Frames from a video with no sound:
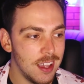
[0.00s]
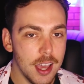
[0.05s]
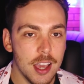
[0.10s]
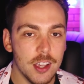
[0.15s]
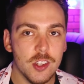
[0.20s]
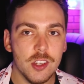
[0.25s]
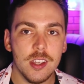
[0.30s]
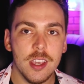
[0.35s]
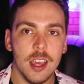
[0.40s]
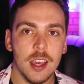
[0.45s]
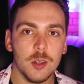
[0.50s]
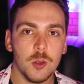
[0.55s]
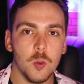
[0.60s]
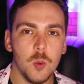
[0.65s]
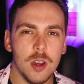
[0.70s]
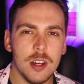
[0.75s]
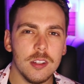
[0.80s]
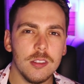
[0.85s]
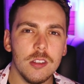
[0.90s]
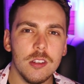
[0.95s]
I actually had
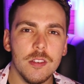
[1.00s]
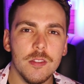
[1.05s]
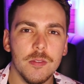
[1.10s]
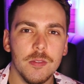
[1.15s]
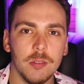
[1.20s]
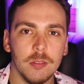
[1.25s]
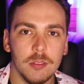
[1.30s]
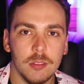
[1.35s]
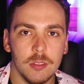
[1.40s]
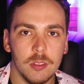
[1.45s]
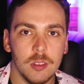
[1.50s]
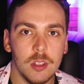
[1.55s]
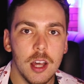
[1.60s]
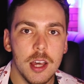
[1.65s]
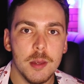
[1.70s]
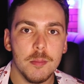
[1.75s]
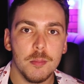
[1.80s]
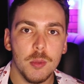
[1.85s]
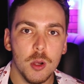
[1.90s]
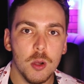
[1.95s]
quite a lot of
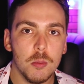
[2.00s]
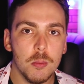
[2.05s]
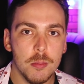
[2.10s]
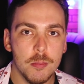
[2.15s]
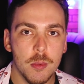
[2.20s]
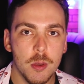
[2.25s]
light bulb